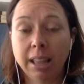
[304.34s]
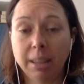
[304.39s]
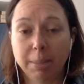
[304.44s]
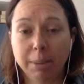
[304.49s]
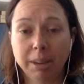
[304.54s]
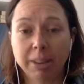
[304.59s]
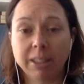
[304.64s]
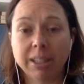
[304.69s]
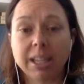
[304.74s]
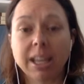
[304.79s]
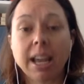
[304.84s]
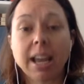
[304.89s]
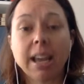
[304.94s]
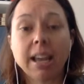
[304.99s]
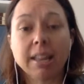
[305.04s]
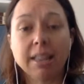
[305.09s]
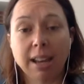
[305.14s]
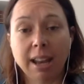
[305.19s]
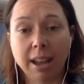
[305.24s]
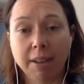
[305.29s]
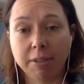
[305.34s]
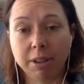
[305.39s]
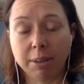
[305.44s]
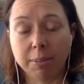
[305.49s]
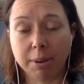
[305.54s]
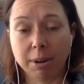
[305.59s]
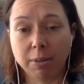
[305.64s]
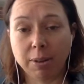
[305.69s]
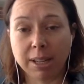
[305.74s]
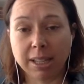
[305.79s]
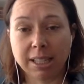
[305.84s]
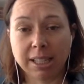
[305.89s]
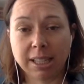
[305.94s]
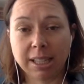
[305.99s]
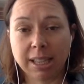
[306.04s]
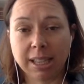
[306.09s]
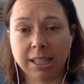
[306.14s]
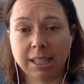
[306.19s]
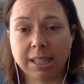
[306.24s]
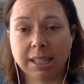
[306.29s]
the middle of the day and then having a bit of rest at the
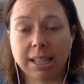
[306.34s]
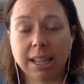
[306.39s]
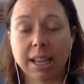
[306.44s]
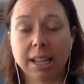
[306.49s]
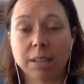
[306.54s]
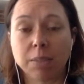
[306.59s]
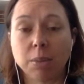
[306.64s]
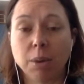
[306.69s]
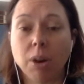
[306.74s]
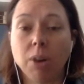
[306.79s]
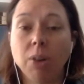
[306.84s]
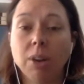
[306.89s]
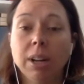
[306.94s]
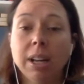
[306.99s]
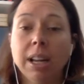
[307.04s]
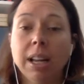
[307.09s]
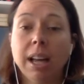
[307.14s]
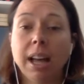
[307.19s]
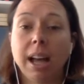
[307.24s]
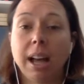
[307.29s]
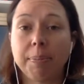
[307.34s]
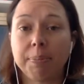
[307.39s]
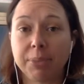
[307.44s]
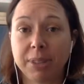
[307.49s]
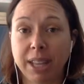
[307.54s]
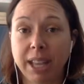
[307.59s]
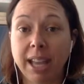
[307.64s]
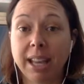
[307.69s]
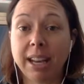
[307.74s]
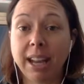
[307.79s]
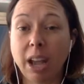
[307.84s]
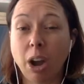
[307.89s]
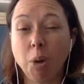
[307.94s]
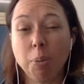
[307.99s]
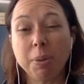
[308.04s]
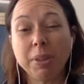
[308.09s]
end of the day as well, can help.